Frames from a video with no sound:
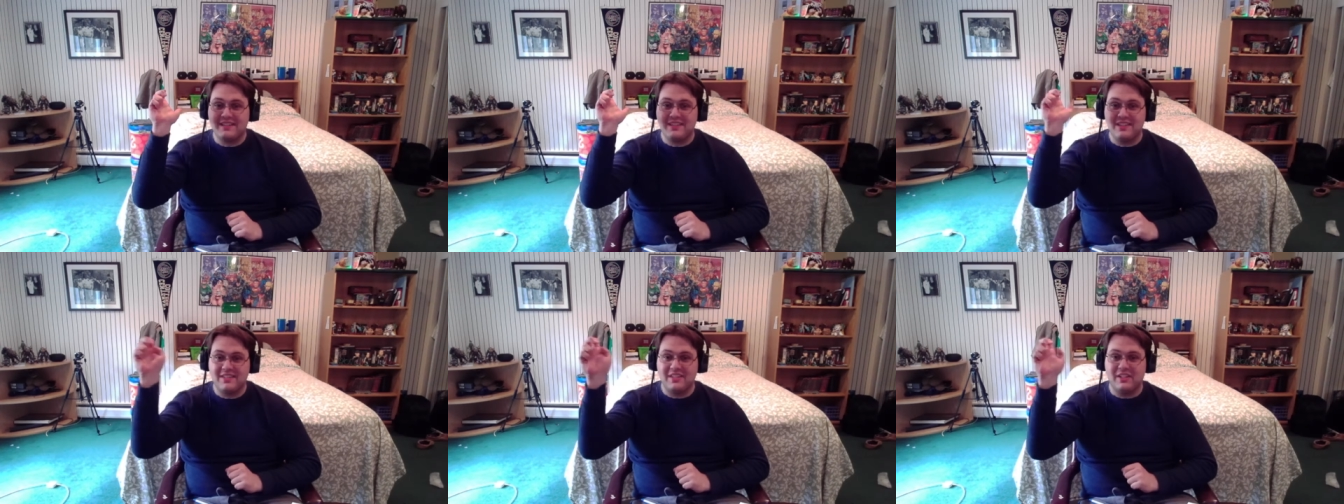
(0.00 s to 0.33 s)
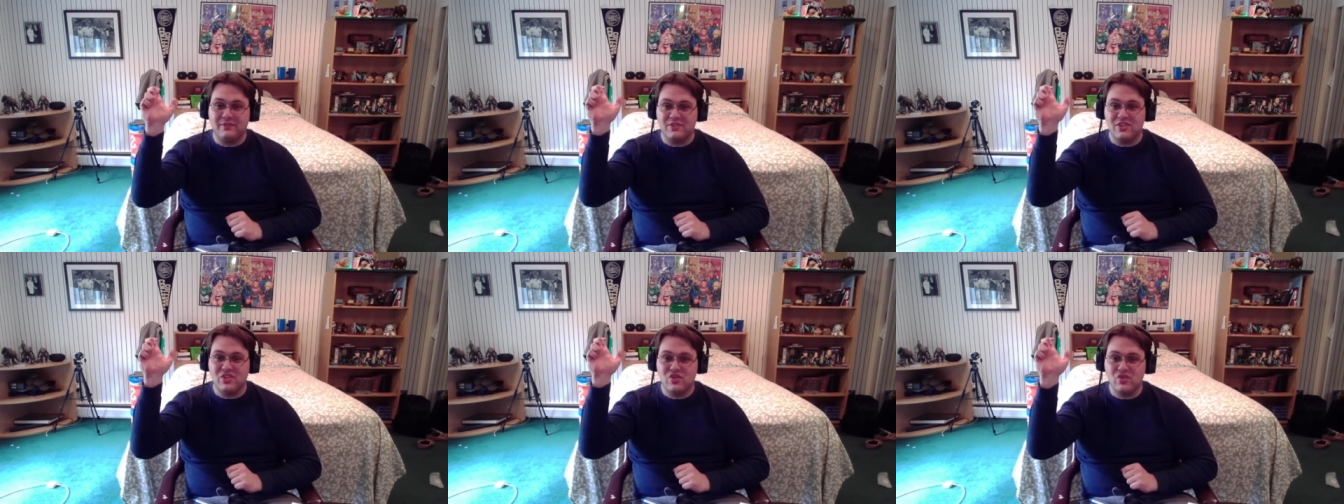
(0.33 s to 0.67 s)
the
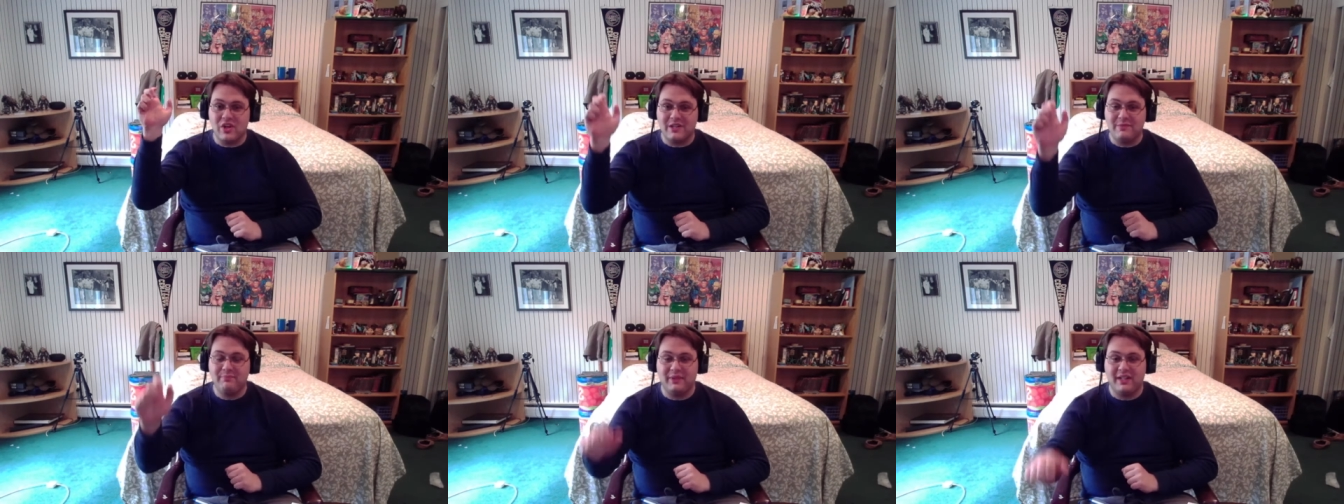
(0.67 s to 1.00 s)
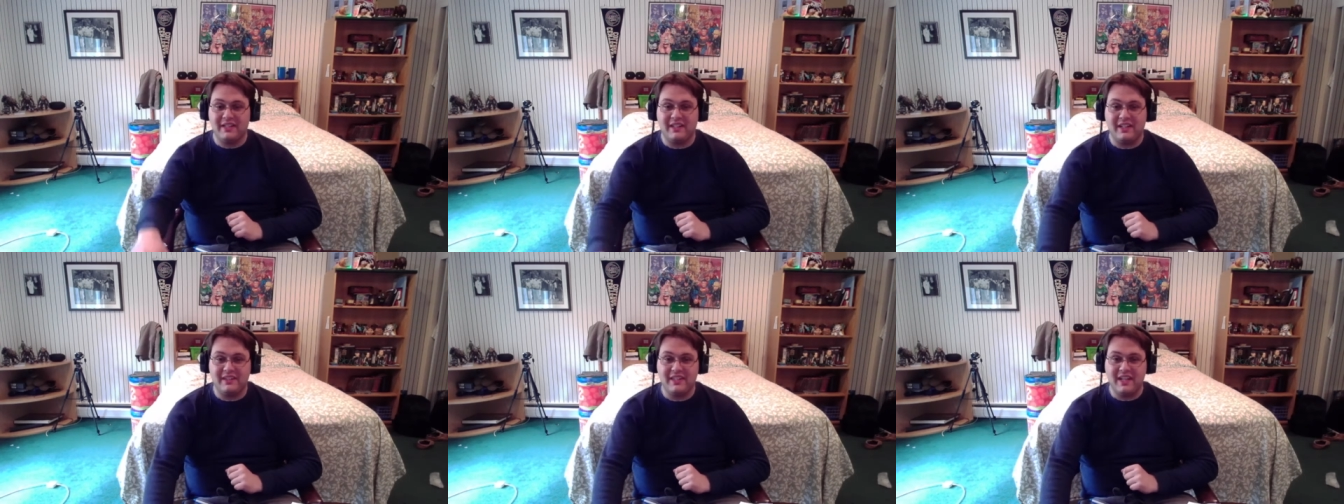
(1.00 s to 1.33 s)
self-destruct
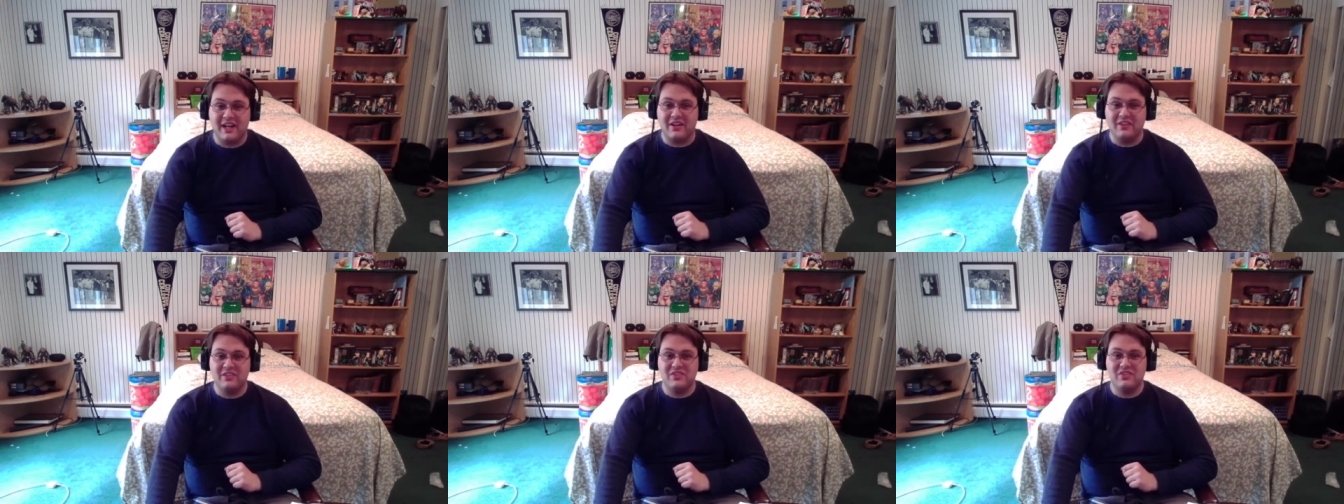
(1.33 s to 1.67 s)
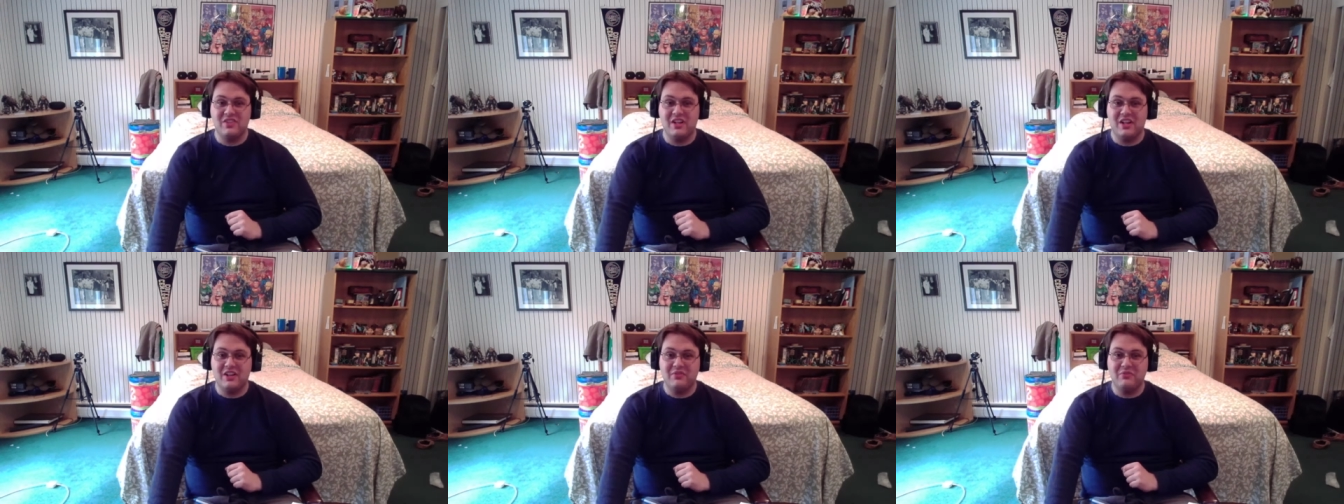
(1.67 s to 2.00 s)
button on there.
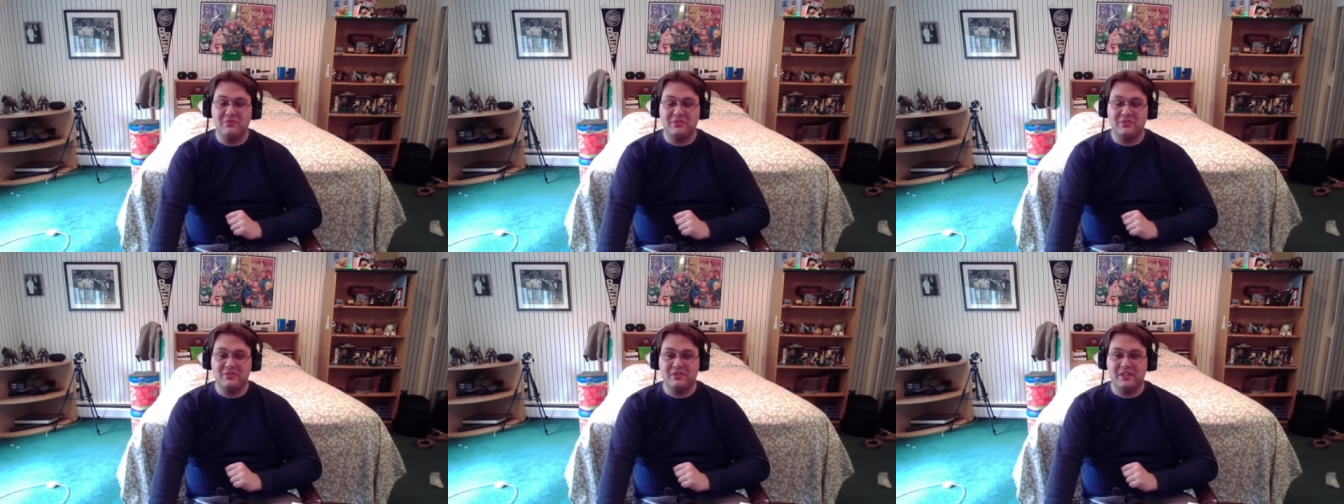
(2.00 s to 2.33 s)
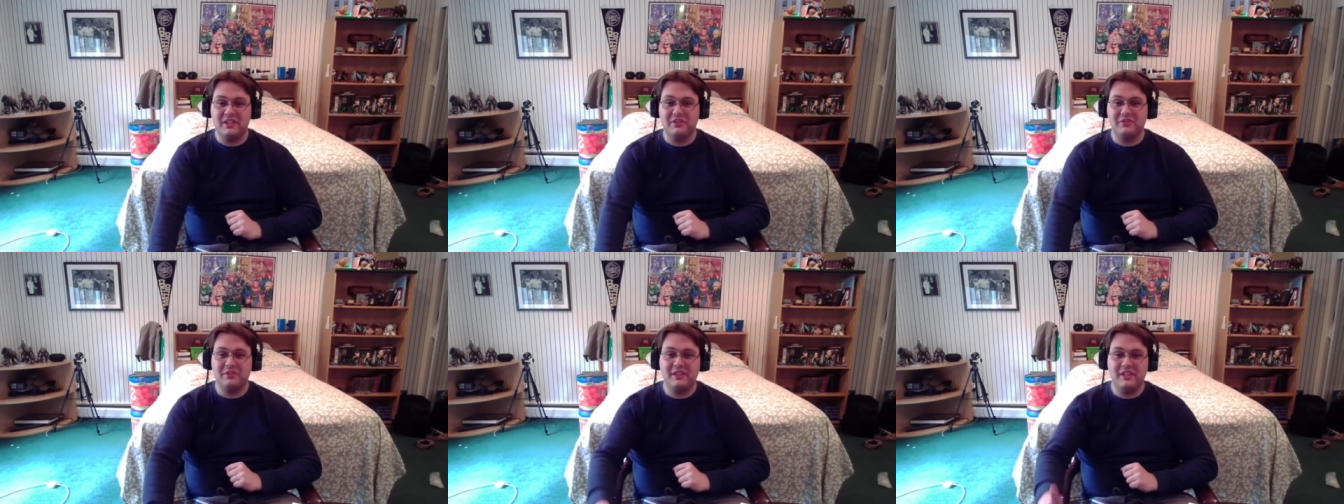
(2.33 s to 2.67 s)
So
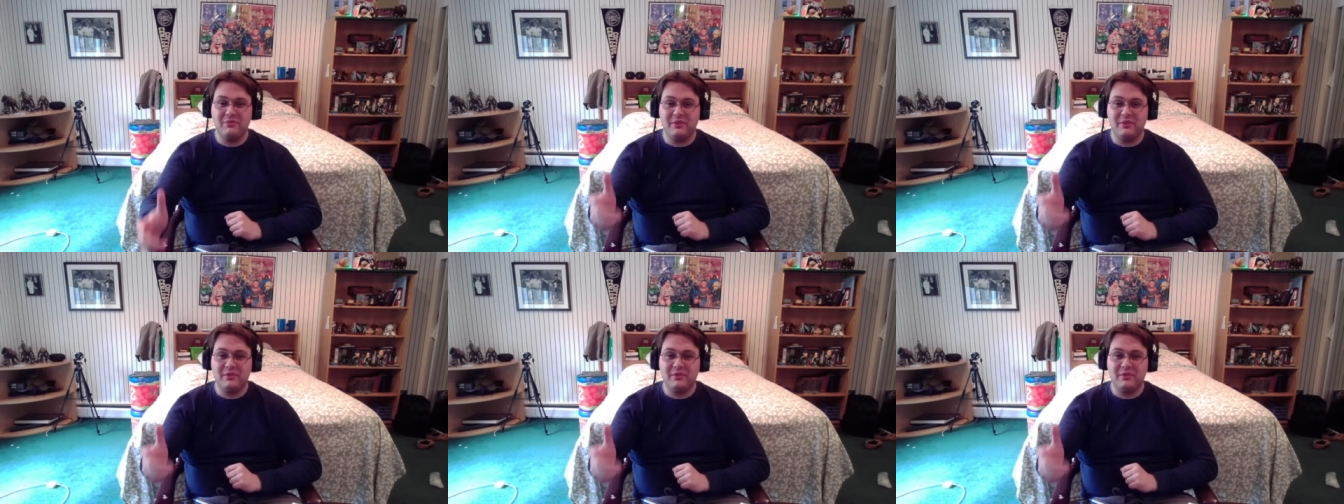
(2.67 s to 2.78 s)
literally,